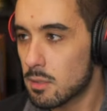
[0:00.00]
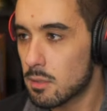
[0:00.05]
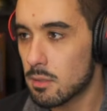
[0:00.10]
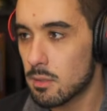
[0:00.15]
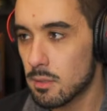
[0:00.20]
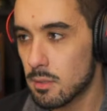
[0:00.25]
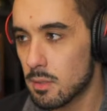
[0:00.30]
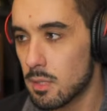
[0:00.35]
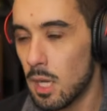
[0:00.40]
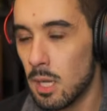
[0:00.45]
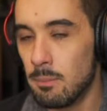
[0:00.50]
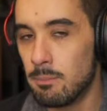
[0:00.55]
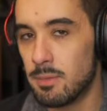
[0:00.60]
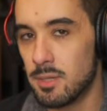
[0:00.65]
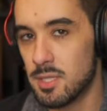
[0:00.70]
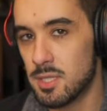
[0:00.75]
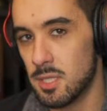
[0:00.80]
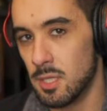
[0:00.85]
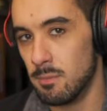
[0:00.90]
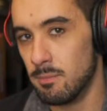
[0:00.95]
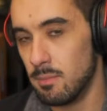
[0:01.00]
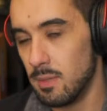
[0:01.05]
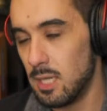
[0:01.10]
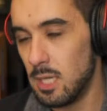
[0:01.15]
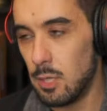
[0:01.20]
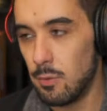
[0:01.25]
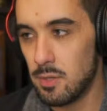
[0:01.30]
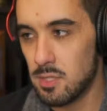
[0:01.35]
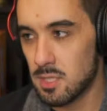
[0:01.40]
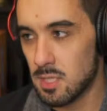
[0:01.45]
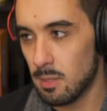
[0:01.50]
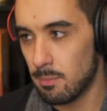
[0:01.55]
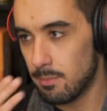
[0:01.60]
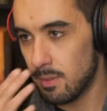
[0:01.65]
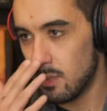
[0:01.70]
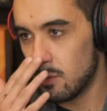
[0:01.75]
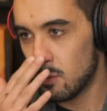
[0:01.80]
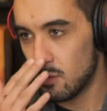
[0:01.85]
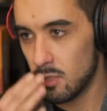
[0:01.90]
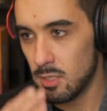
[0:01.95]
cumbersome EOS can be
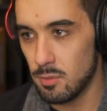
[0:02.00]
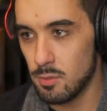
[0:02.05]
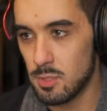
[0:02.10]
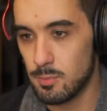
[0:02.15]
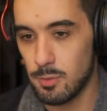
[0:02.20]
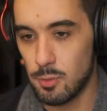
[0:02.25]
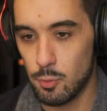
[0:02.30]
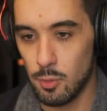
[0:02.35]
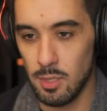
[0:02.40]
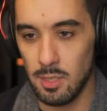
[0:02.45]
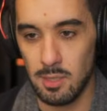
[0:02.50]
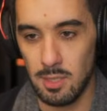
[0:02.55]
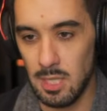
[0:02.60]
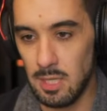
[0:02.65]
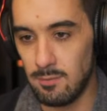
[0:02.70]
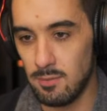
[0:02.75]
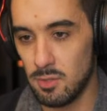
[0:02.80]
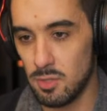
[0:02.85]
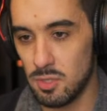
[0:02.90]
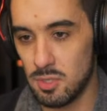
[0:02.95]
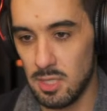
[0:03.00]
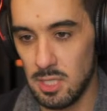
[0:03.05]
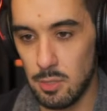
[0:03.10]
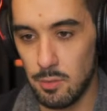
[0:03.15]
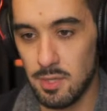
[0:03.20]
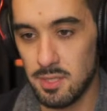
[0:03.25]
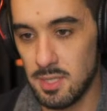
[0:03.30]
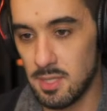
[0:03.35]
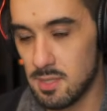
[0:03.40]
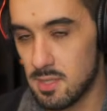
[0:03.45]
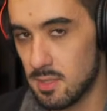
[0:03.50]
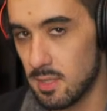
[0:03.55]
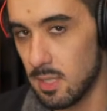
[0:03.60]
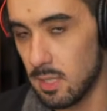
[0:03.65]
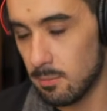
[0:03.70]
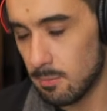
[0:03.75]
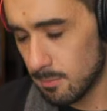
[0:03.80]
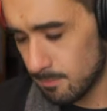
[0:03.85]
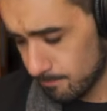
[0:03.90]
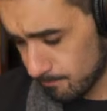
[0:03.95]
to use between even just EOS and
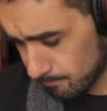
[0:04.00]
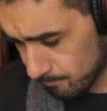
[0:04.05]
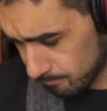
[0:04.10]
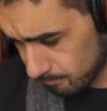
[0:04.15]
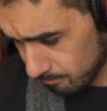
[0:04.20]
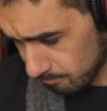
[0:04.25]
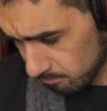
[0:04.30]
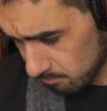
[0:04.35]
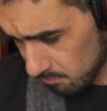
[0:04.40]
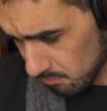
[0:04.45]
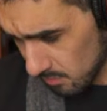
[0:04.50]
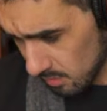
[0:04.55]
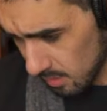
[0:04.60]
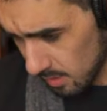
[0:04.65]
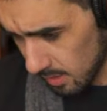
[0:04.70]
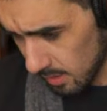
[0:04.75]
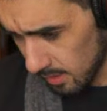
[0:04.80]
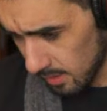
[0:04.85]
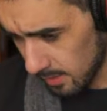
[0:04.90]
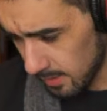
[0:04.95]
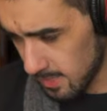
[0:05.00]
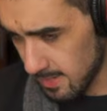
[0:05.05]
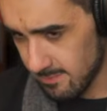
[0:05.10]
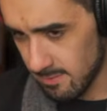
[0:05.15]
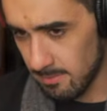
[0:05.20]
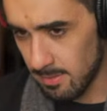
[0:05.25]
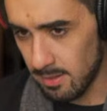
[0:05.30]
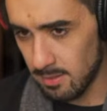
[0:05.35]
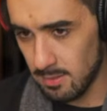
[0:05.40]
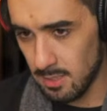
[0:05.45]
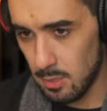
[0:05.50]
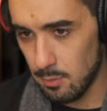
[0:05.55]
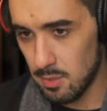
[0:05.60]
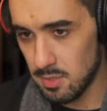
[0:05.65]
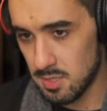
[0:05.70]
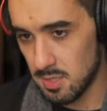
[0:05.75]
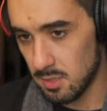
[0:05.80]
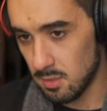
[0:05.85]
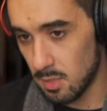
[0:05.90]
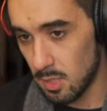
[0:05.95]
Steam. Never mind
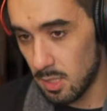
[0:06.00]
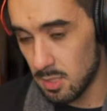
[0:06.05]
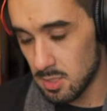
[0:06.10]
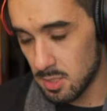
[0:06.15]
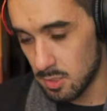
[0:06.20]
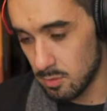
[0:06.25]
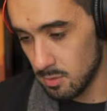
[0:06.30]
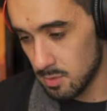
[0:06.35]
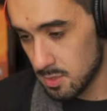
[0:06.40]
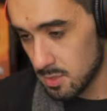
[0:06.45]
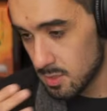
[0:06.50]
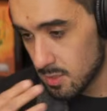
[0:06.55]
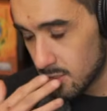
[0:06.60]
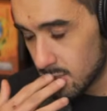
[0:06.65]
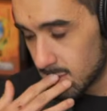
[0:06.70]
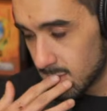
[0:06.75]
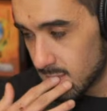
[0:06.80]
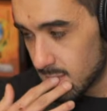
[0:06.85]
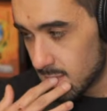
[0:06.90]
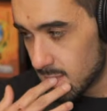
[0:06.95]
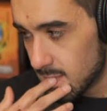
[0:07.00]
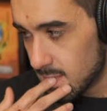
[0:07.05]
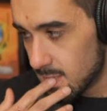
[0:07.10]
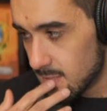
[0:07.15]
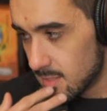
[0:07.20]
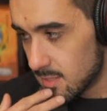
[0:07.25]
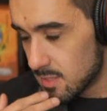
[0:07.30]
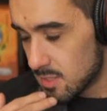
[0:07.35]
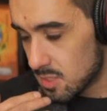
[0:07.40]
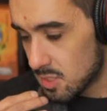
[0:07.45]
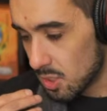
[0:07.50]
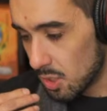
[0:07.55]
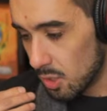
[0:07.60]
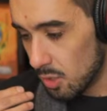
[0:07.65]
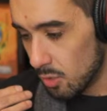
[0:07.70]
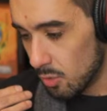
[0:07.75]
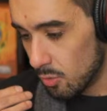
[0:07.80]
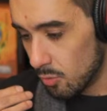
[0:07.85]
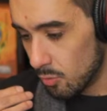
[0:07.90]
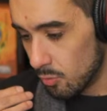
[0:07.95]
EOS and consoles.
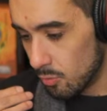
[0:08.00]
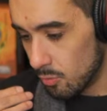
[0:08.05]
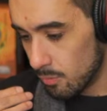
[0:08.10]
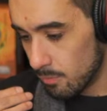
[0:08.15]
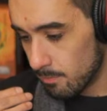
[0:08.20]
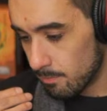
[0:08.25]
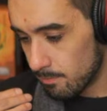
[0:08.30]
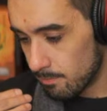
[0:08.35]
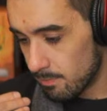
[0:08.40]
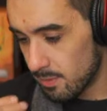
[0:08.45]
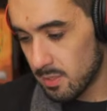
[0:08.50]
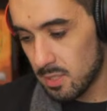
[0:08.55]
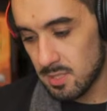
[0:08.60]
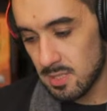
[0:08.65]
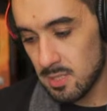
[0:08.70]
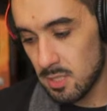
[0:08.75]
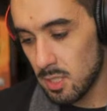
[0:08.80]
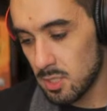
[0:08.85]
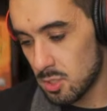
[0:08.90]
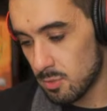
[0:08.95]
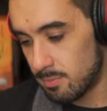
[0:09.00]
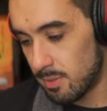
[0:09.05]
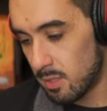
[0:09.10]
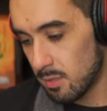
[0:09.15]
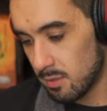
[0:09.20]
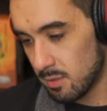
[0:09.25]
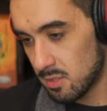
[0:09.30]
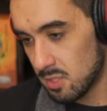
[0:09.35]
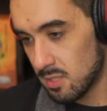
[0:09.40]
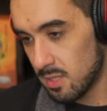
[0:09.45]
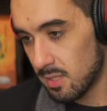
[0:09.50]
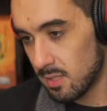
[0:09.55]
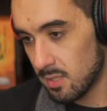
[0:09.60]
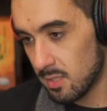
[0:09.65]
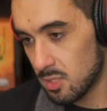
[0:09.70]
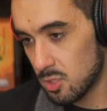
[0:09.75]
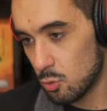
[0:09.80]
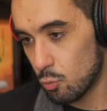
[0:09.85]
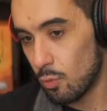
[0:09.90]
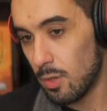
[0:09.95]
So, because that's also part of the
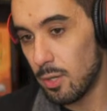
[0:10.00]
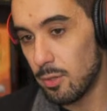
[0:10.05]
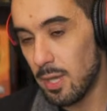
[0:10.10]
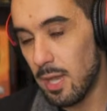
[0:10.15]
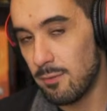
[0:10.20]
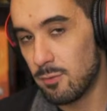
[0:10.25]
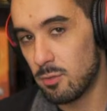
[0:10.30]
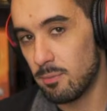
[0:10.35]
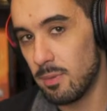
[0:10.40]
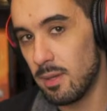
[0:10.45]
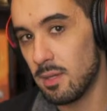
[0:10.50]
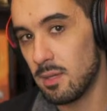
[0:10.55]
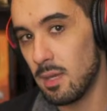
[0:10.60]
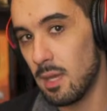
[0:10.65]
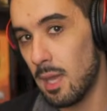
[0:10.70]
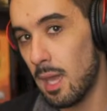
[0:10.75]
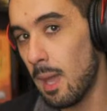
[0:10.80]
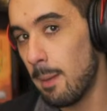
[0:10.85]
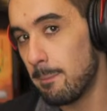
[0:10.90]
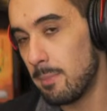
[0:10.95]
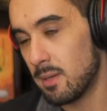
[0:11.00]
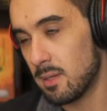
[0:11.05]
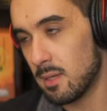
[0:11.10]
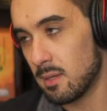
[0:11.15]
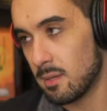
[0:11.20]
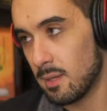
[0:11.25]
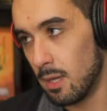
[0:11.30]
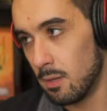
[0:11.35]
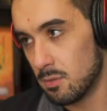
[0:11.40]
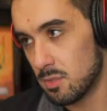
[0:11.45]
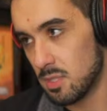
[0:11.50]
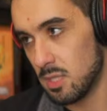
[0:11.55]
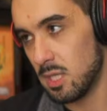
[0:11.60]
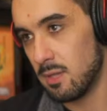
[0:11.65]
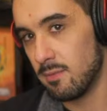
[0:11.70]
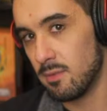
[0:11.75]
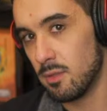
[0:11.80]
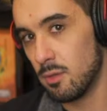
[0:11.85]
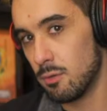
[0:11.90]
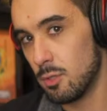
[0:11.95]
shenanigans to why you have to make Epic accounts
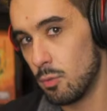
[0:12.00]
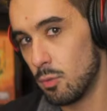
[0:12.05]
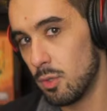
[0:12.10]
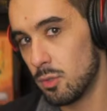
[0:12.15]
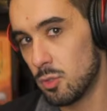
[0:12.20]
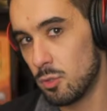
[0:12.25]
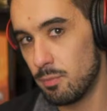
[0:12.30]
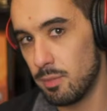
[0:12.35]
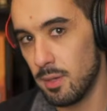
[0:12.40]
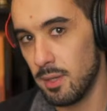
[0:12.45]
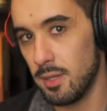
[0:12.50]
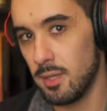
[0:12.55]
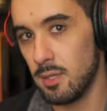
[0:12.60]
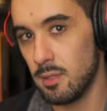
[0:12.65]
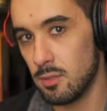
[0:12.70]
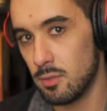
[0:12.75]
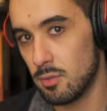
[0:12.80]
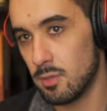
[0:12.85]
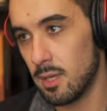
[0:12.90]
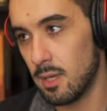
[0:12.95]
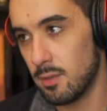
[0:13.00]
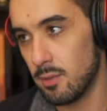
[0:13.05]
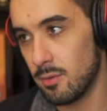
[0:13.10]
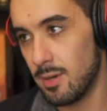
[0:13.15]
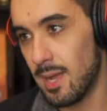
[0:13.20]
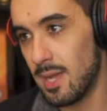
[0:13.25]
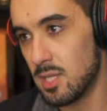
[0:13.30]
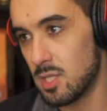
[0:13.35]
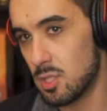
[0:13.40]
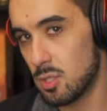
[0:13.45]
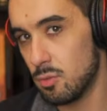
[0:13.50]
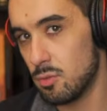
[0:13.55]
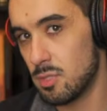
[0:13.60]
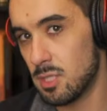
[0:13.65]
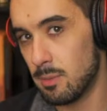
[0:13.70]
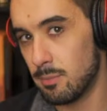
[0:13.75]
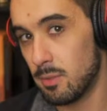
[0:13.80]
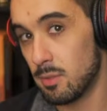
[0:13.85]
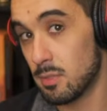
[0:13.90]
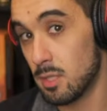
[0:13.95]
even though you want to play together as two
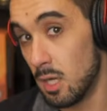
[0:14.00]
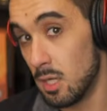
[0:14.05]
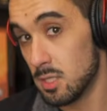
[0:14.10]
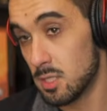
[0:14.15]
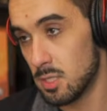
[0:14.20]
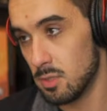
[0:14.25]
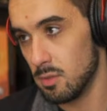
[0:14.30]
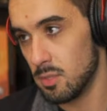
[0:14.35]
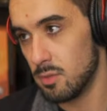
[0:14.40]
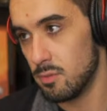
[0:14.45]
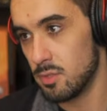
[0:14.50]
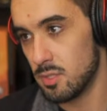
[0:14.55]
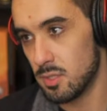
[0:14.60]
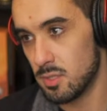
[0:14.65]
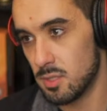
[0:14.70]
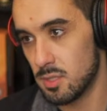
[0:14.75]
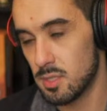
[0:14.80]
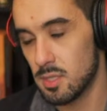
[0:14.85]
separate console users.